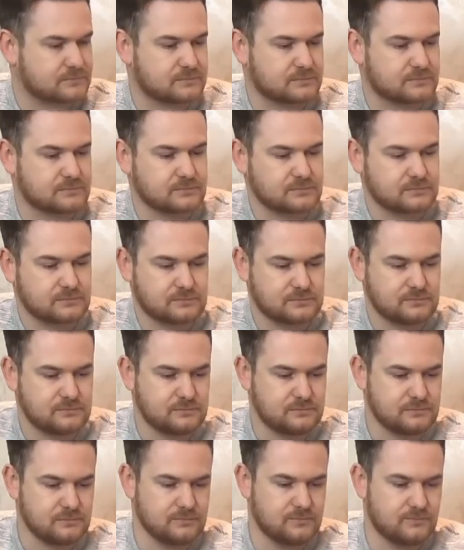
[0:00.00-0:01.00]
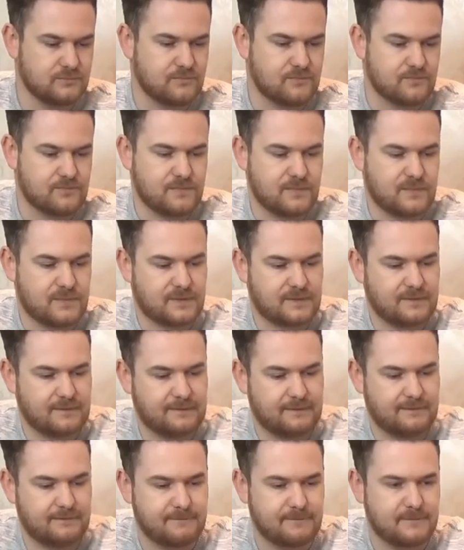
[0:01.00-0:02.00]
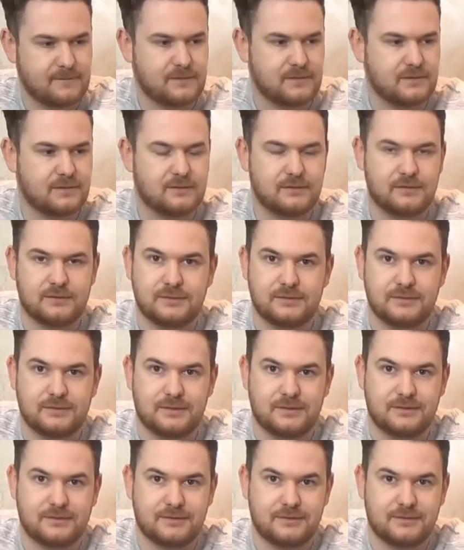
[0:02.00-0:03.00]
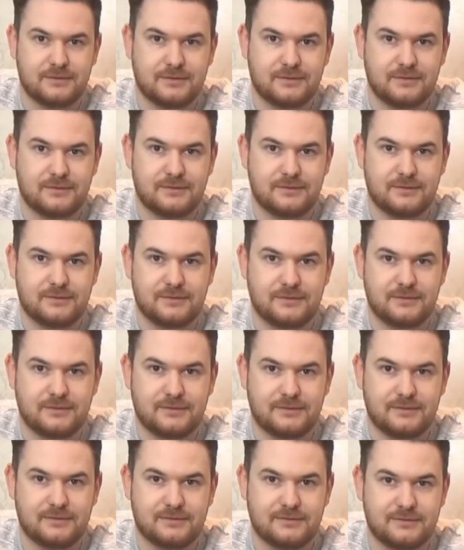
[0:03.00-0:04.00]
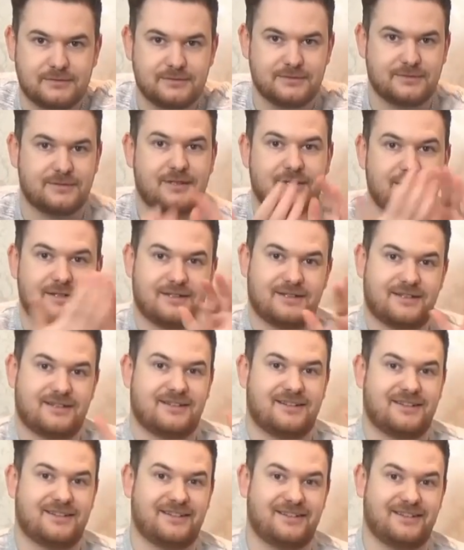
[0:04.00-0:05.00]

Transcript: (silent)